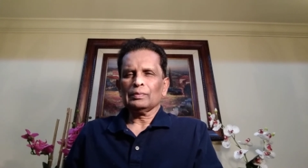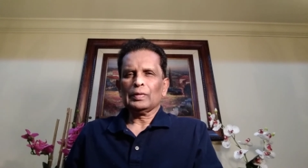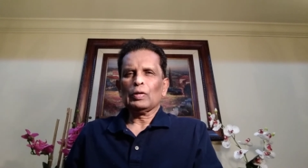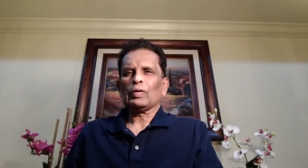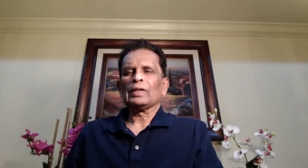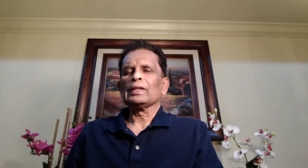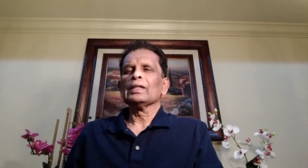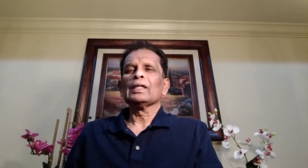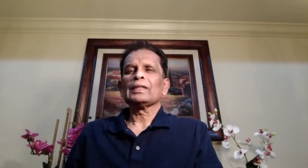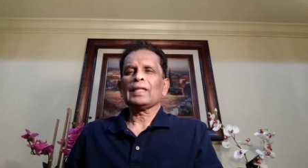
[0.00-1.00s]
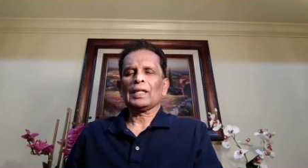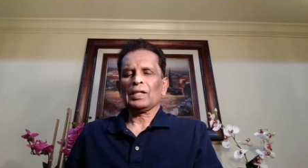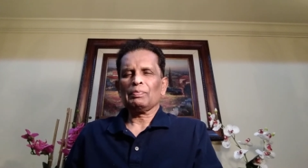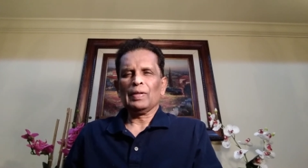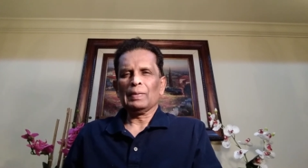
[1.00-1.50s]
you can hurt
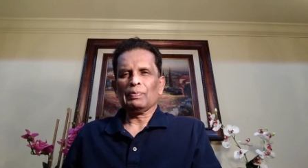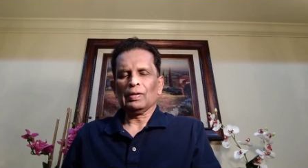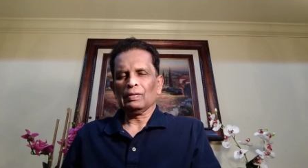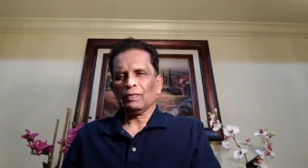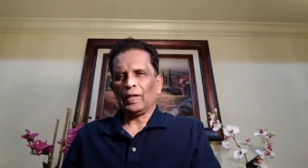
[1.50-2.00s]
other people.